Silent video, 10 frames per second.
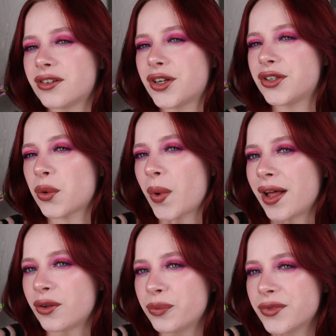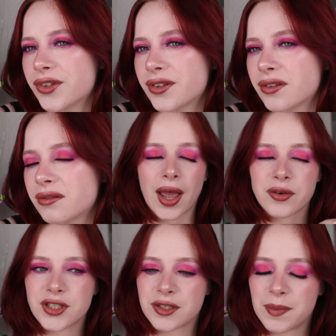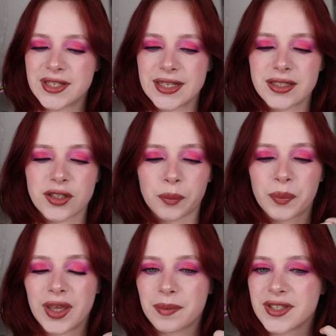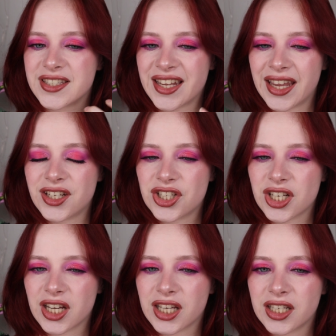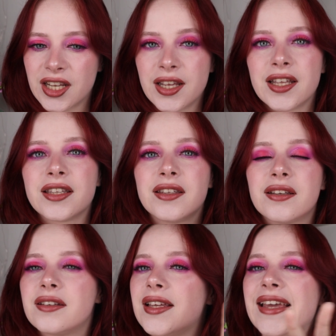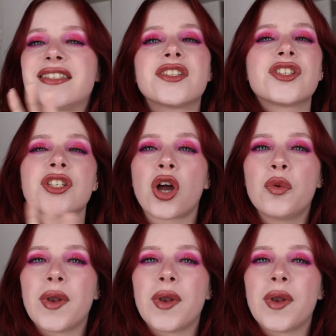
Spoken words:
underwhelmed. I was just missing some pigmentation. It's so